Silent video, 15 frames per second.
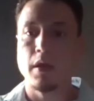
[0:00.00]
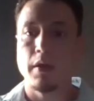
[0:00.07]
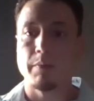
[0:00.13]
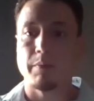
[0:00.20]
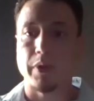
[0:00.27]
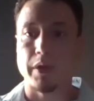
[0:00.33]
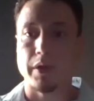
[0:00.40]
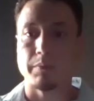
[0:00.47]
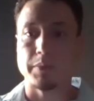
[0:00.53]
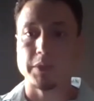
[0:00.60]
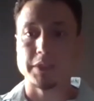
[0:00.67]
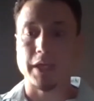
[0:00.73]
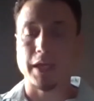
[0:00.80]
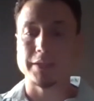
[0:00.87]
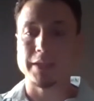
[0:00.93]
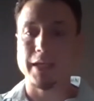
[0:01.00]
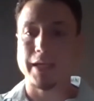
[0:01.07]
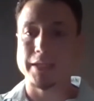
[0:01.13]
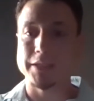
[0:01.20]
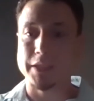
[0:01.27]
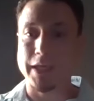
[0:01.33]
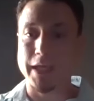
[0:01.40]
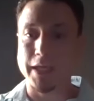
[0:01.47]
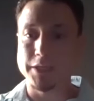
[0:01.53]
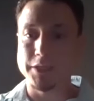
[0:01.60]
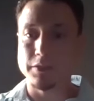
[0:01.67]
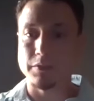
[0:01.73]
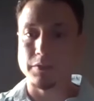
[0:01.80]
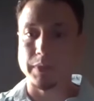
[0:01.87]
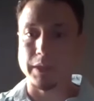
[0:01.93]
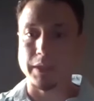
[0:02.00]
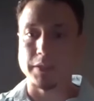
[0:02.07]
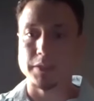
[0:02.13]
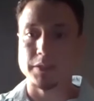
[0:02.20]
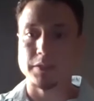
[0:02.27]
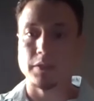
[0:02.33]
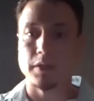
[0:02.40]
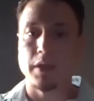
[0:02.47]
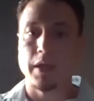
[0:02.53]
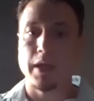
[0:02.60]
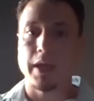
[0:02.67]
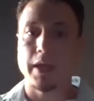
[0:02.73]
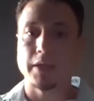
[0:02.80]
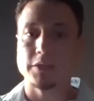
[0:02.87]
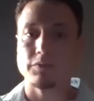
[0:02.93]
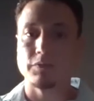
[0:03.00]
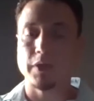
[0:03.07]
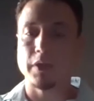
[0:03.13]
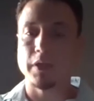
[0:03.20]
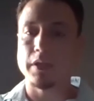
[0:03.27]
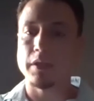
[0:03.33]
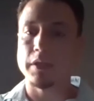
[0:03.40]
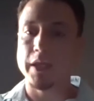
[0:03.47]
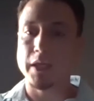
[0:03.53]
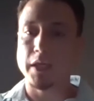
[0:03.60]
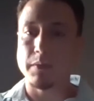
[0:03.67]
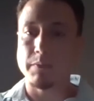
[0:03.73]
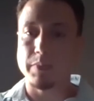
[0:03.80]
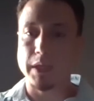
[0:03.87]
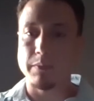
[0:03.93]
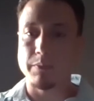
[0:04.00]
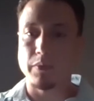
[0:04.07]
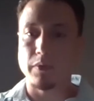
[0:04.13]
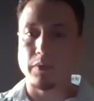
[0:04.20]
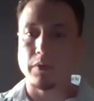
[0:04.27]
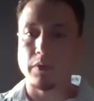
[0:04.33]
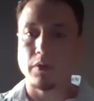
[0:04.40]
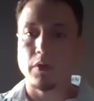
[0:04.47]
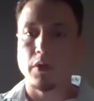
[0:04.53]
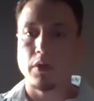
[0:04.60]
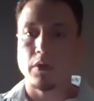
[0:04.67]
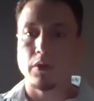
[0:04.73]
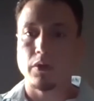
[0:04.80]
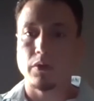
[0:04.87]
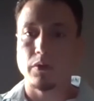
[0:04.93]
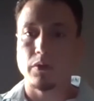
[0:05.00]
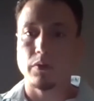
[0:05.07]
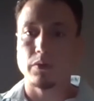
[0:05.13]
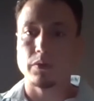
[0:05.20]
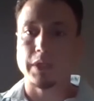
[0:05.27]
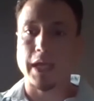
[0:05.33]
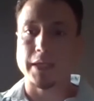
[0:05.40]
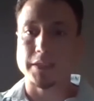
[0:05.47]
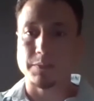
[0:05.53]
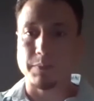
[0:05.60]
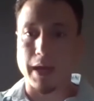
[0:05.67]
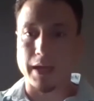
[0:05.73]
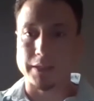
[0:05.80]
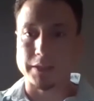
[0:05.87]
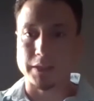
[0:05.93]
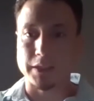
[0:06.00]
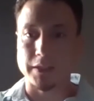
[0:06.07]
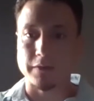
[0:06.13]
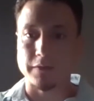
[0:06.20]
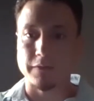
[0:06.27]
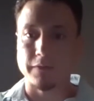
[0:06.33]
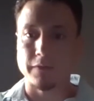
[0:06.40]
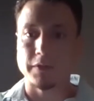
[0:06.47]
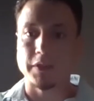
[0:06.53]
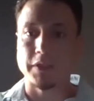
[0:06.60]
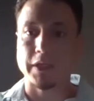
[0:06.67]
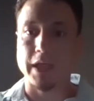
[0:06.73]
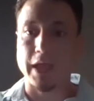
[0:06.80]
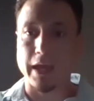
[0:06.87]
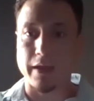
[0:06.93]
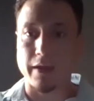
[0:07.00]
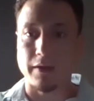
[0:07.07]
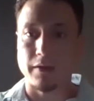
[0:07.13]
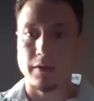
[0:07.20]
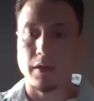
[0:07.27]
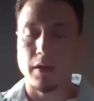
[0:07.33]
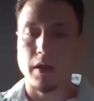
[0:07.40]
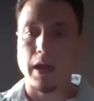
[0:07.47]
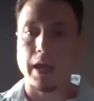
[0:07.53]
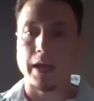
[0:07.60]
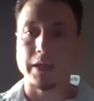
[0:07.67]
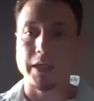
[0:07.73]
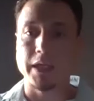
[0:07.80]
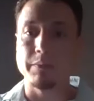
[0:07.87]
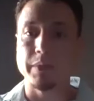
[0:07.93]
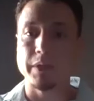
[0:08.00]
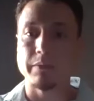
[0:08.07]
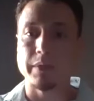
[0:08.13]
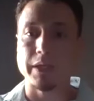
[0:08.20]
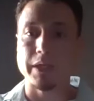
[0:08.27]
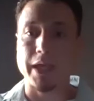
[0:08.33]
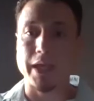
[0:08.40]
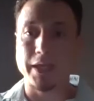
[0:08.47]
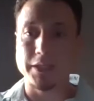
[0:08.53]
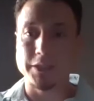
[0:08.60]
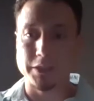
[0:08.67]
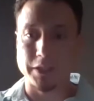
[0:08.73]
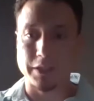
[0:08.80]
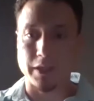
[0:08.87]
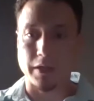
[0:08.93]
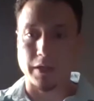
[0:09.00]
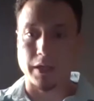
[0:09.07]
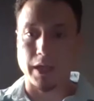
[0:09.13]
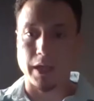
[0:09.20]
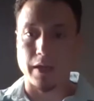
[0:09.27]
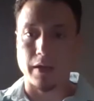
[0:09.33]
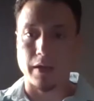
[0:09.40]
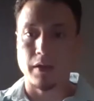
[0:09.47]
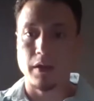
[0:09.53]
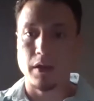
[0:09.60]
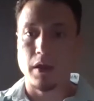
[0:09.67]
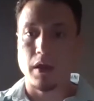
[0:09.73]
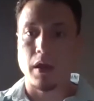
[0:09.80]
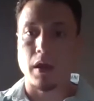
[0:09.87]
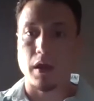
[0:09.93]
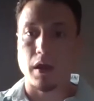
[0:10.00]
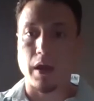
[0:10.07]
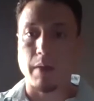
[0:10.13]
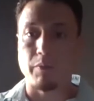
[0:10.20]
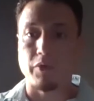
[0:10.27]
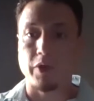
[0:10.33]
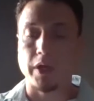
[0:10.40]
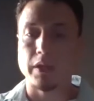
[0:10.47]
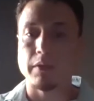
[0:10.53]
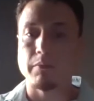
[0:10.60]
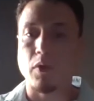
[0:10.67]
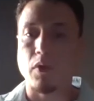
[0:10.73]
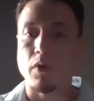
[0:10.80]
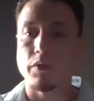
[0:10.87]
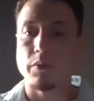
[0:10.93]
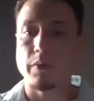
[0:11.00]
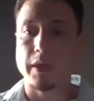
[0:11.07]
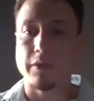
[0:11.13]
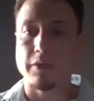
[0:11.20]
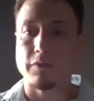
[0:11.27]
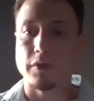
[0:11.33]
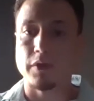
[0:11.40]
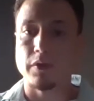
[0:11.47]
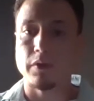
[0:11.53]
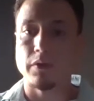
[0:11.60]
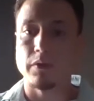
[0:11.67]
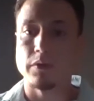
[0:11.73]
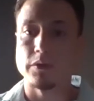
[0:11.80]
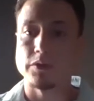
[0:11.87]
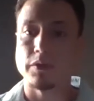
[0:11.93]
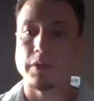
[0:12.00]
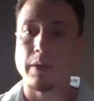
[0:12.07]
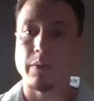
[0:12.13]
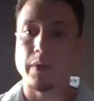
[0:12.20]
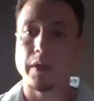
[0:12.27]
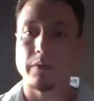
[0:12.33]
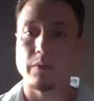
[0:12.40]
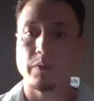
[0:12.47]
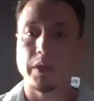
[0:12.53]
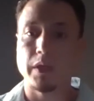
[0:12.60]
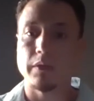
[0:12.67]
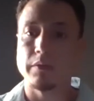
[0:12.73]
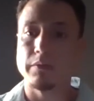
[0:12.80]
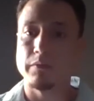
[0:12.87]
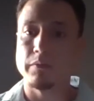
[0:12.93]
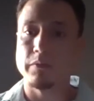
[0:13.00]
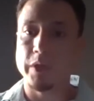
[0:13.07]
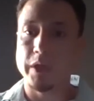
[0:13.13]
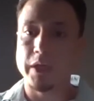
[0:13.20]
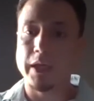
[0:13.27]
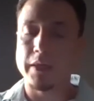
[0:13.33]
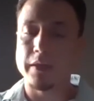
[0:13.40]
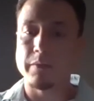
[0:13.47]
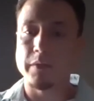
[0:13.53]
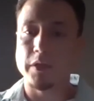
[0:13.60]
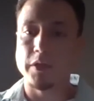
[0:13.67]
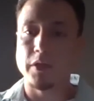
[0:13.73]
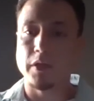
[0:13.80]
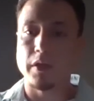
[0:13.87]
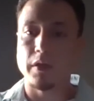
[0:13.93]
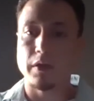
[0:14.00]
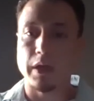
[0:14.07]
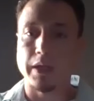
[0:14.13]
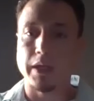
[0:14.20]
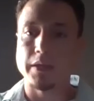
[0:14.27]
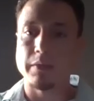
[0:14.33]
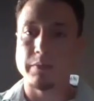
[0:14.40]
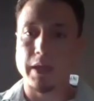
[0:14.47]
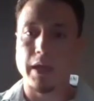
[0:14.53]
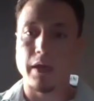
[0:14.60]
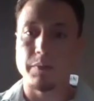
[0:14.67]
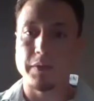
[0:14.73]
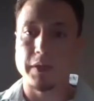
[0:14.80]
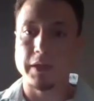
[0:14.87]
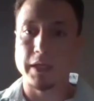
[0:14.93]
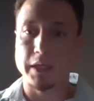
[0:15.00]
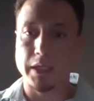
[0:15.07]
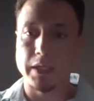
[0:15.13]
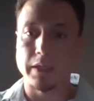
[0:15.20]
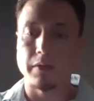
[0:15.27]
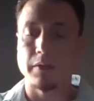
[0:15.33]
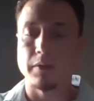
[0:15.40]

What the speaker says: But besides that educational piece, it's really linking people who test positive to care and keeping them engaged in their care and bringing them all the way through, so that way we could get them the cure and get them the help that they need.